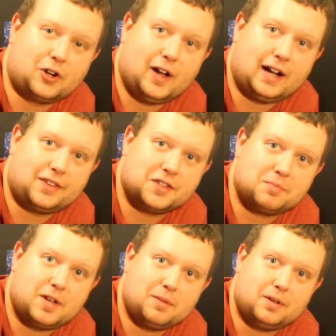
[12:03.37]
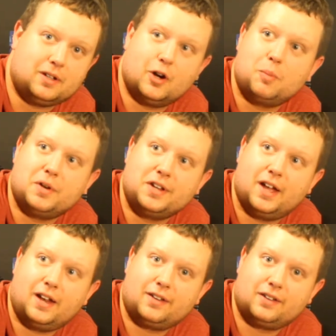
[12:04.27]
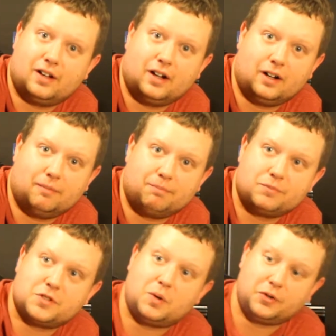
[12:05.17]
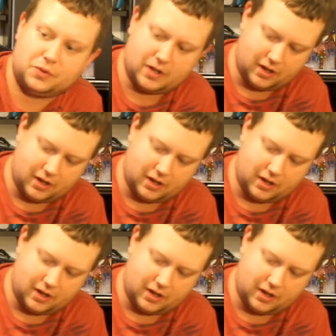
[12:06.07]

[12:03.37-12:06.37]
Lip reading: cracked this baby open yet, so I'll do